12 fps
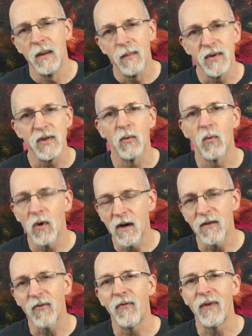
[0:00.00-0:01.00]
But you want
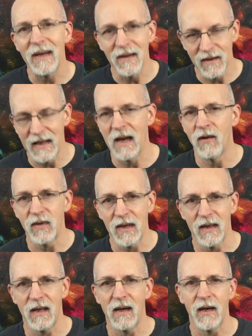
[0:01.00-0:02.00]
to feel out the
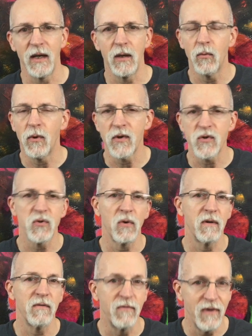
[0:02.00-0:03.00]
client. You want to
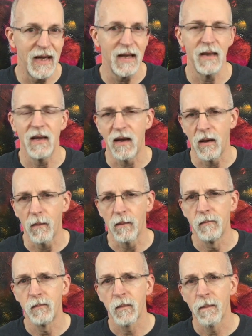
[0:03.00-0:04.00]
sort of vet them
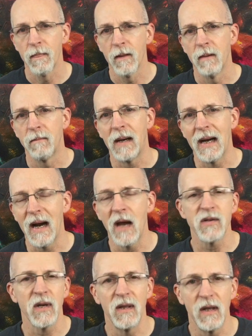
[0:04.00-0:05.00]
by
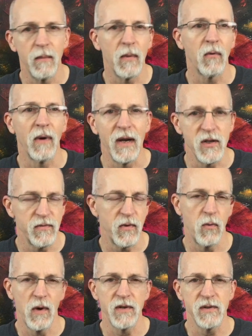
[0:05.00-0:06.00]
asking them a range of
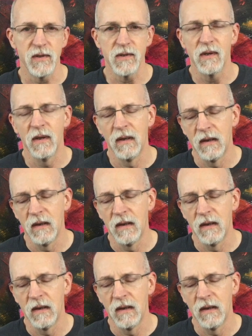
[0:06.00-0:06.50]
questions